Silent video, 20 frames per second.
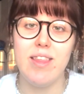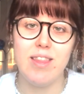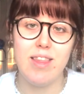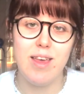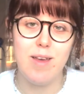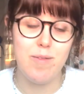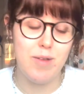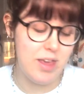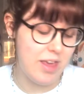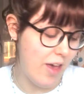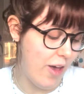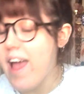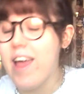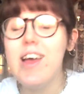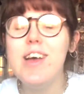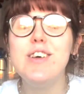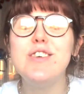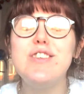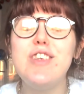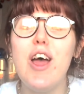There we go.
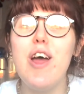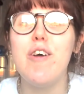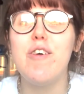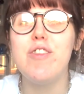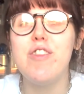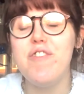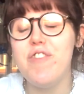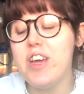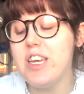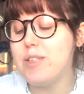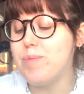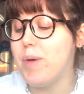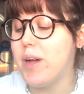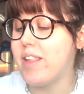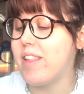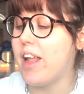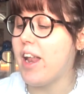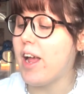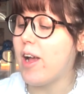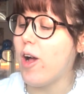So the first book
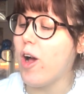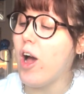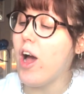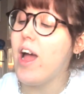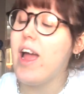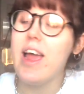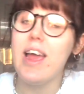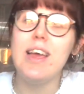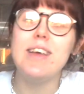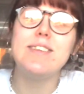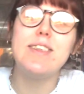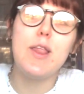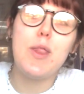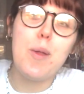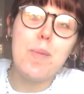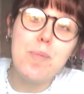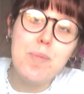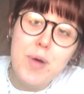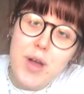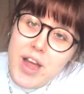that I got is
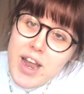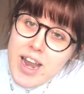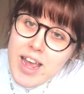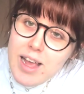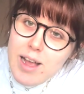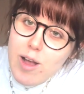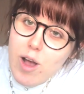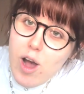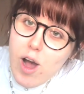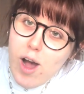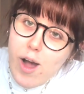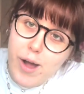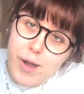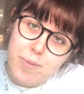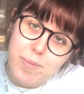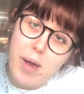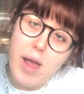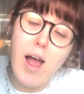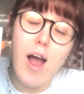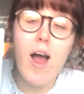The Burning God
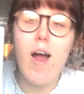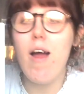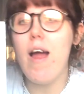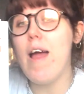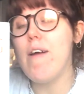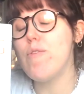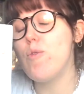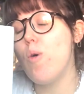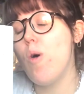by R.F.